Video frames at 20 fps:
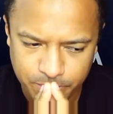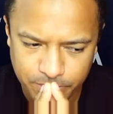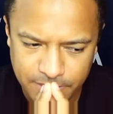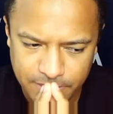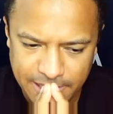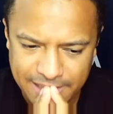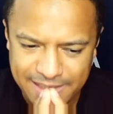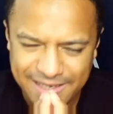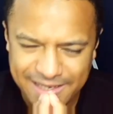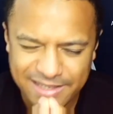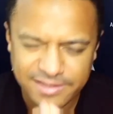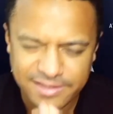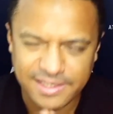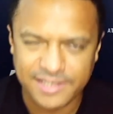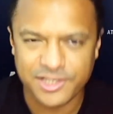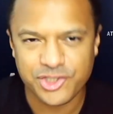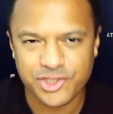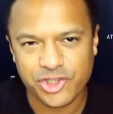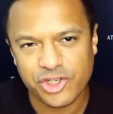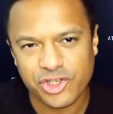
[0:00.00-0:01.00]
I like
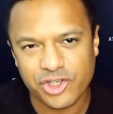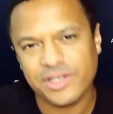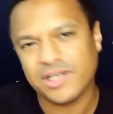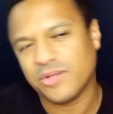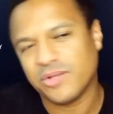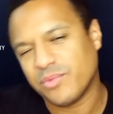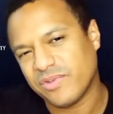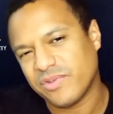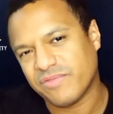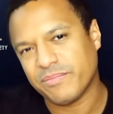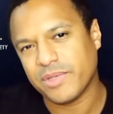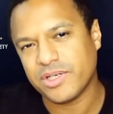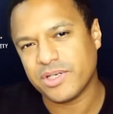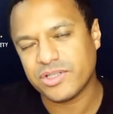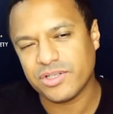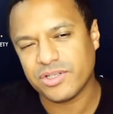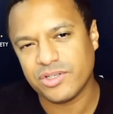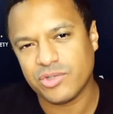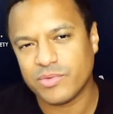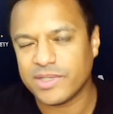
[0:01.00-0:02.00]
that journey we've
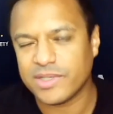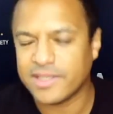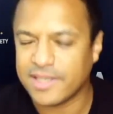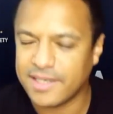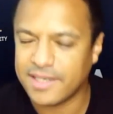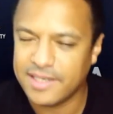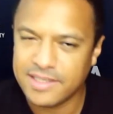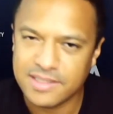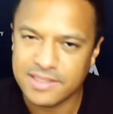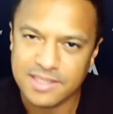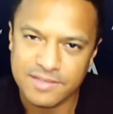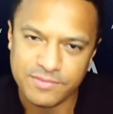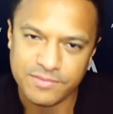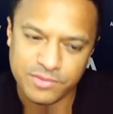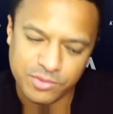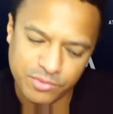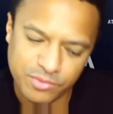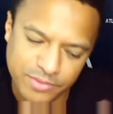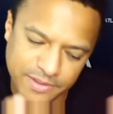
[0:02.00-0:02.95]
mentioned during that interview.